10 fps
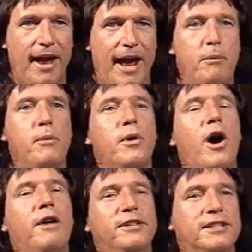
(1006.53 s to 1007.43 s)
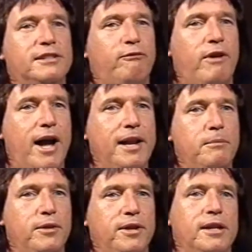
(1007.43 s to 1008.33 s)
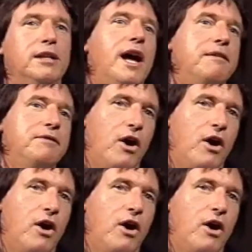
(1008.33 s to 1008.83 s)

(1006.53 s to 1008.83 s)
And we would often find within a lot of the